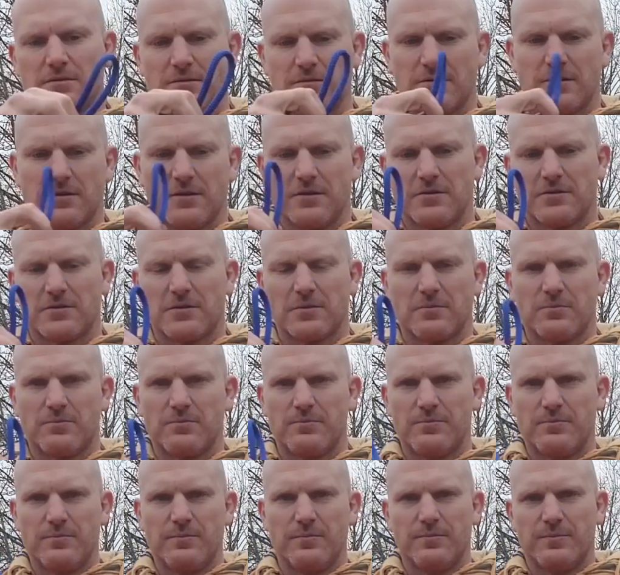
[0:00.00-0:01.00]
use to
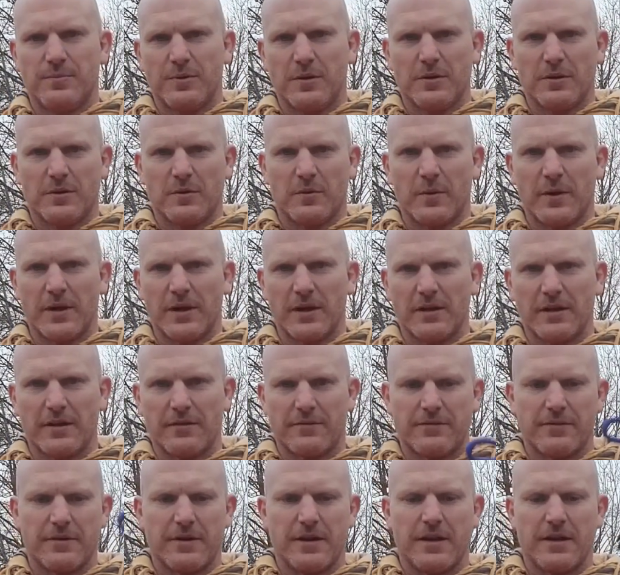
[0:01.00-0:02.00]
pull and wiggle it
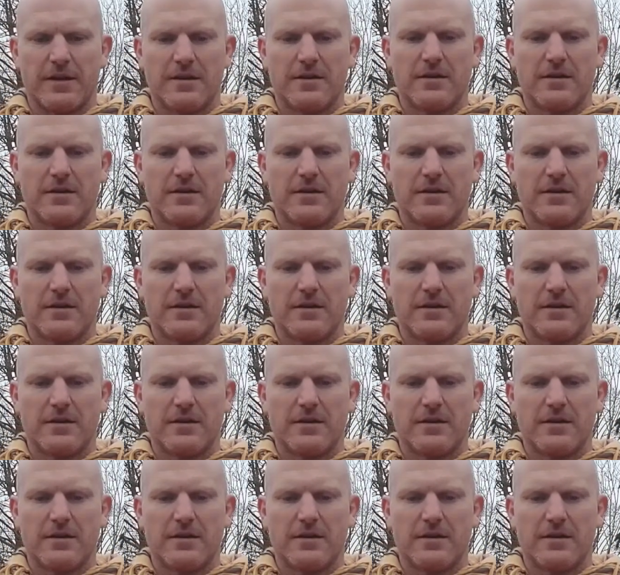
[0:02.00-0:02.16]
free.